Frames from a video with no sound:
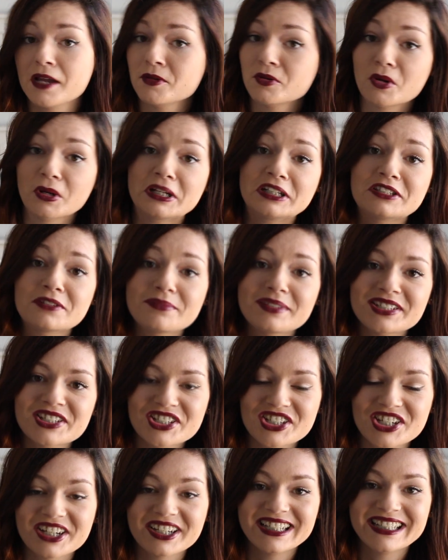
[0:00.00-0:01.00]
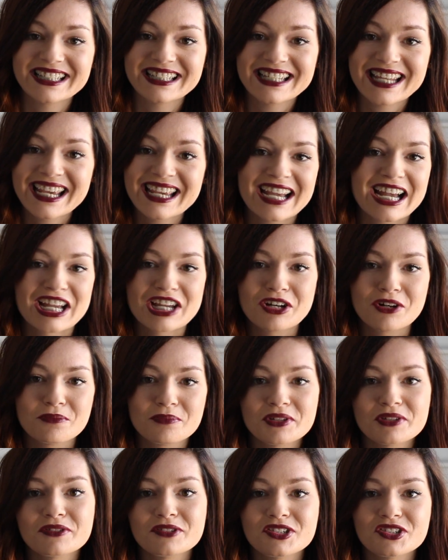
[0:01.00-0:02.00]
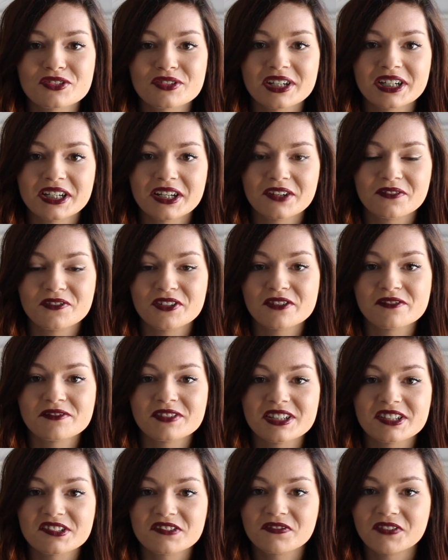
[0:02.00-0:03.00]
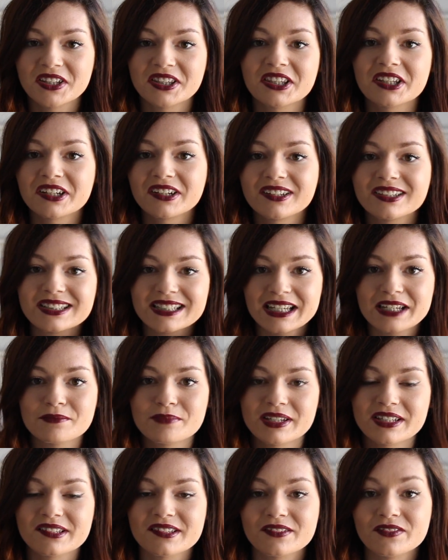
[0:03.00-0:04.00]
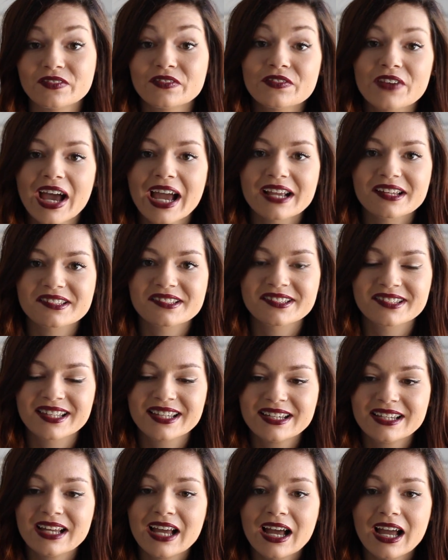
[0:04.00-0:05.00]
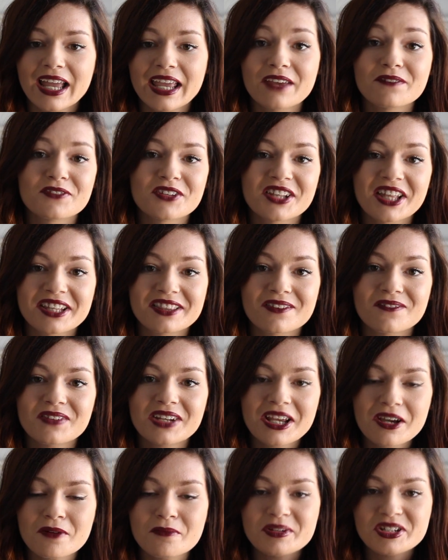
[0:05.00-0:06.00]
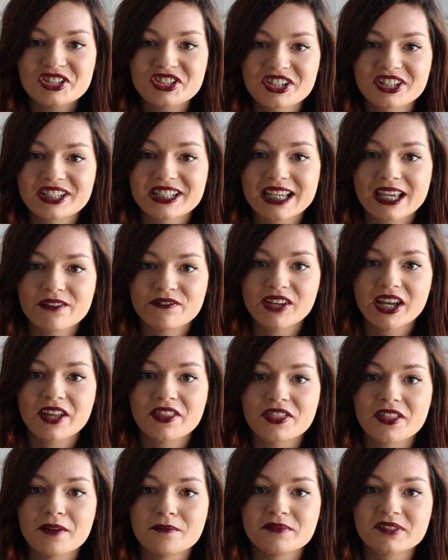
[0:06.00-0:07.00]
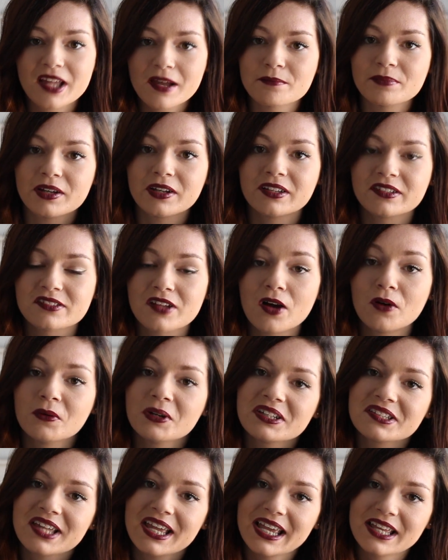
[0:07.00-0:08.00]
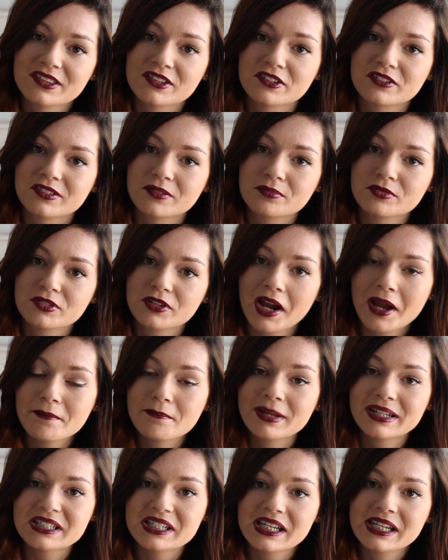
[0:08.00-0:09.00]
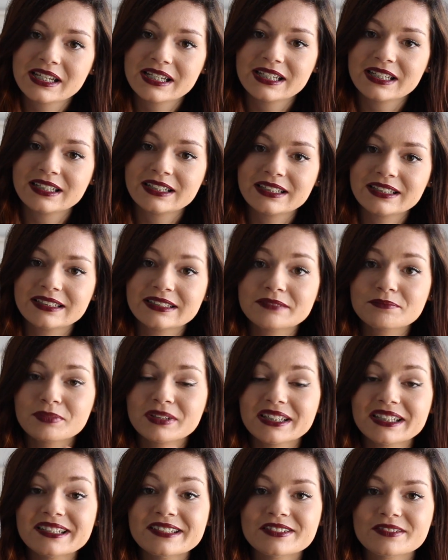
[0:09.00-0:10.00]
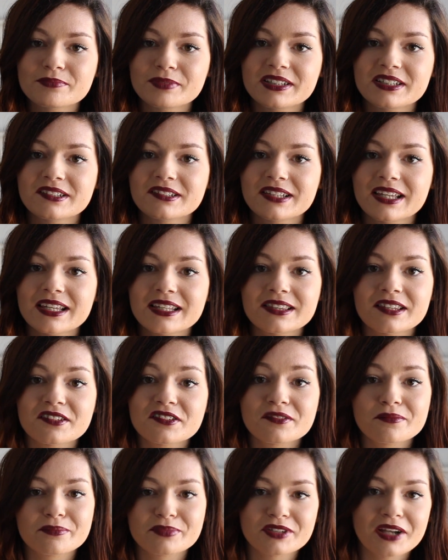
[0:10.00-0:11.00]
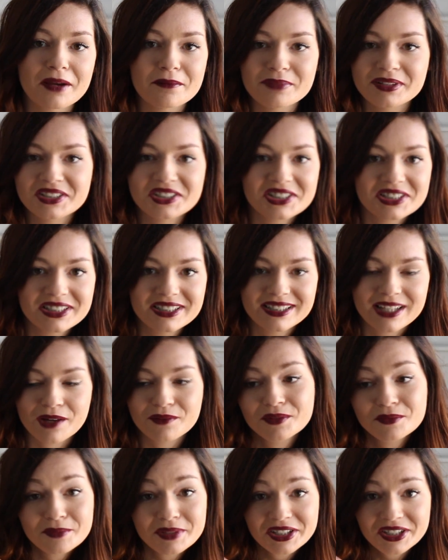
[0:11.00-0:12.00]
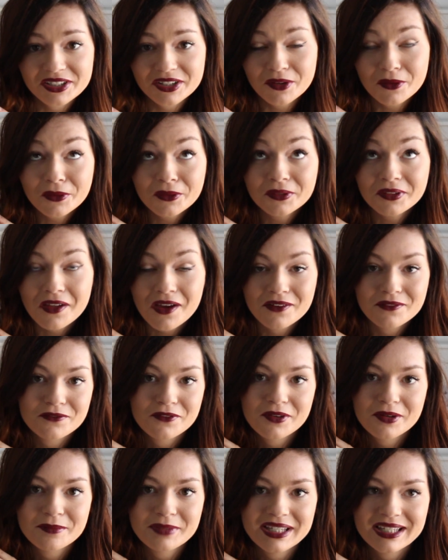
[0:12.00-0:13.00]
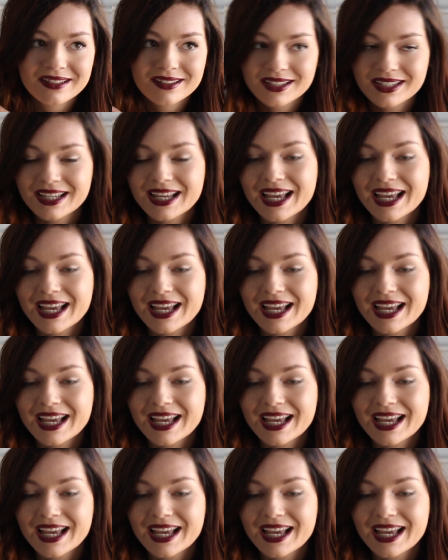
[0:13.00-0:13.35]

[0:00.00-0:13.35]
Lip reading: I'm going to be sharing today. I hope you enjoyed a few of these fun little tidbits and facts. If you liked the video, be sure to give it a thumbs up. As always, hit the subscribe button. Please hit the subscribe button. That would mean a whole lot for me.